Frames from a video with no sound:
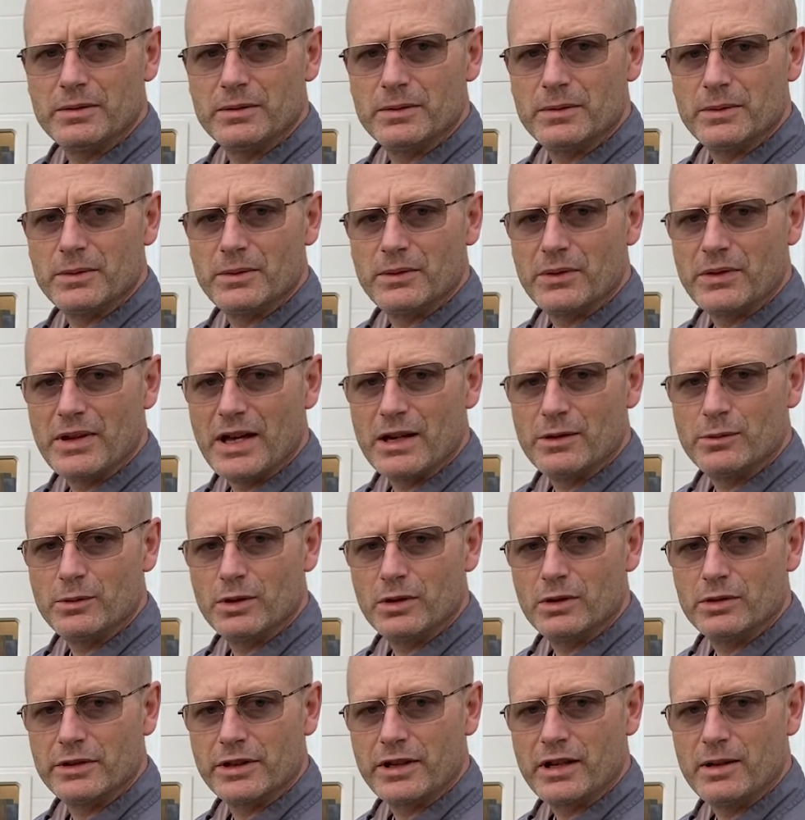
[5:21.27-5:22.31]
that will
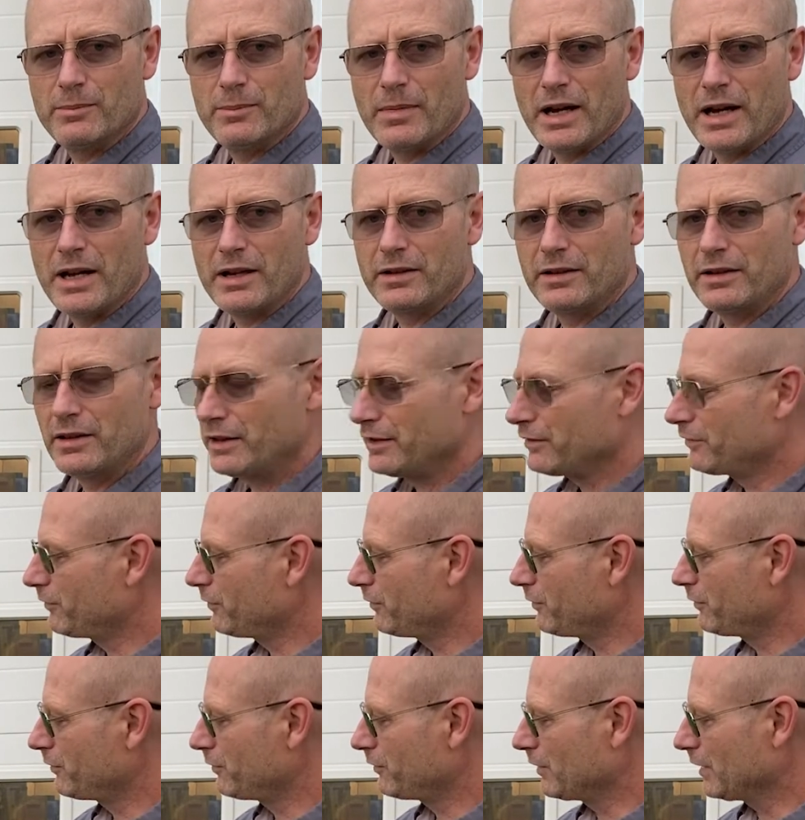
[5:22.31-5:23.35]
only come on if
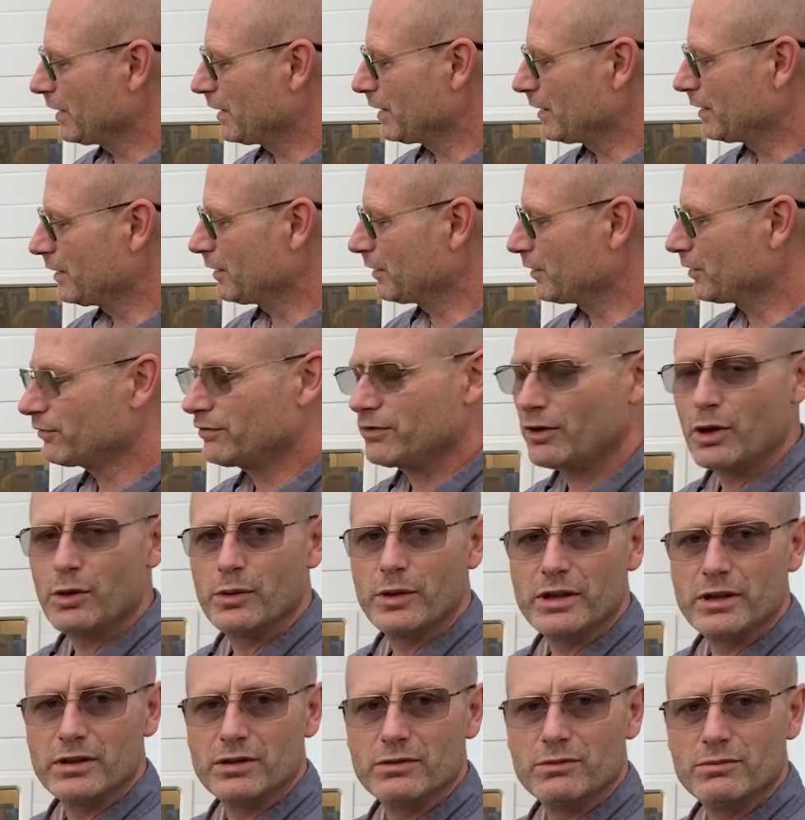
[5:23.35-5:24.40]
it's
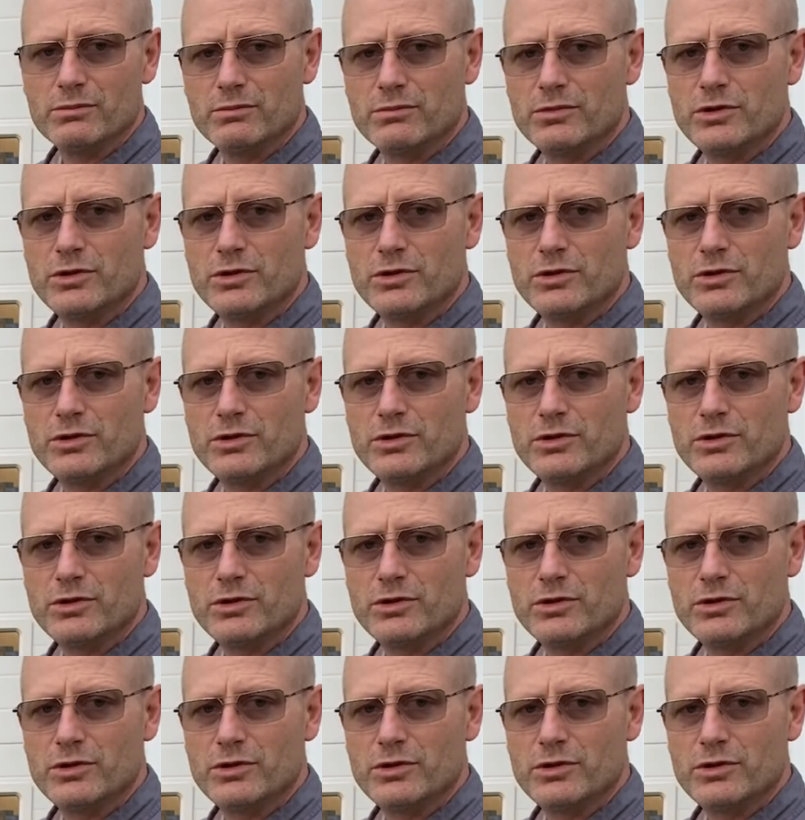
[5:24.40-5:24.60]
flowing